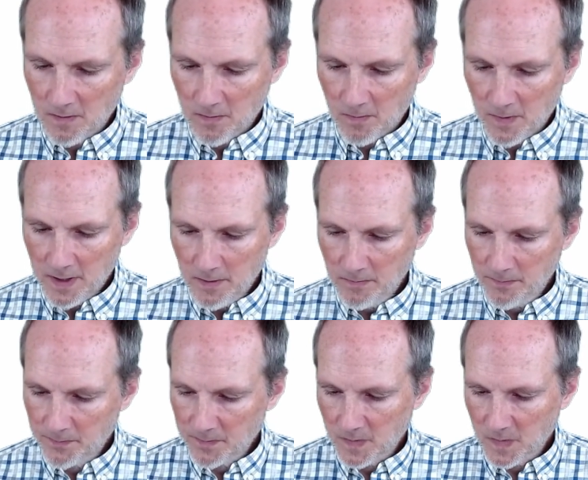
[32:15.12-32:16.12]
well,
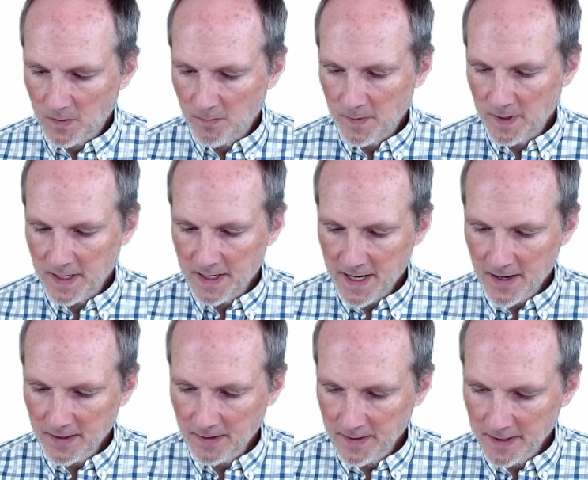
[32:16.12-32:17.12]
we can
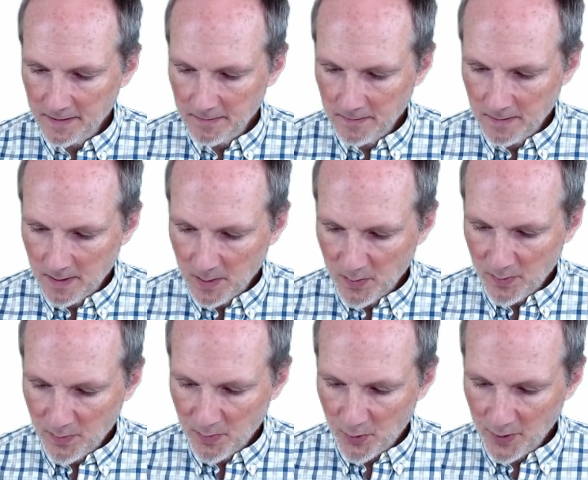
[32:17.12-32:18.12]
calculate
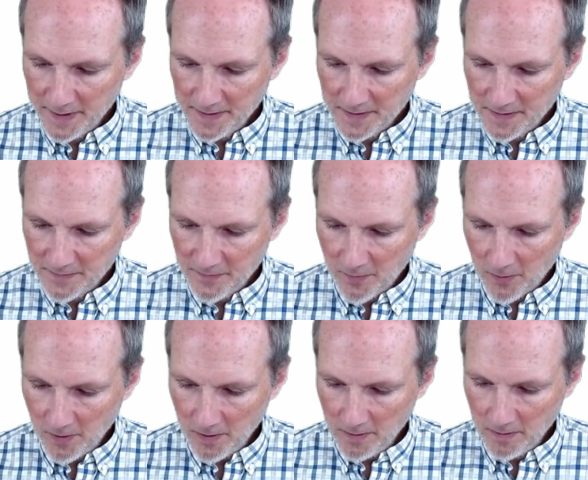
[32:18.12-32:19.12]
points
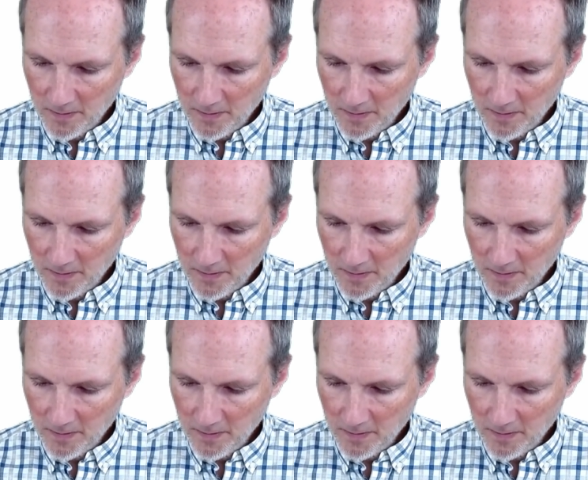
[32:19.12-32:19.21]
for